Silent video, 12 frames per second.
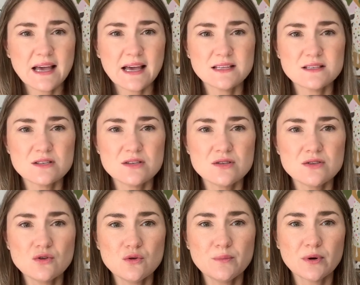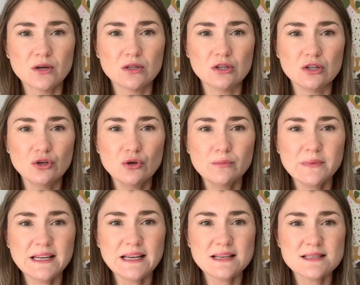and super
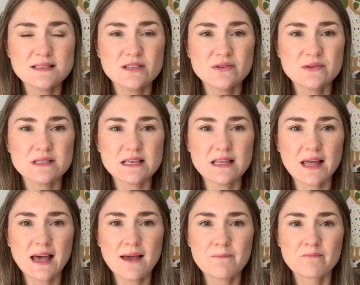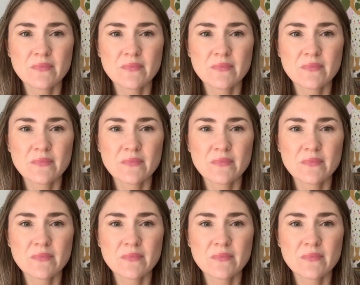luminous. Do you see that?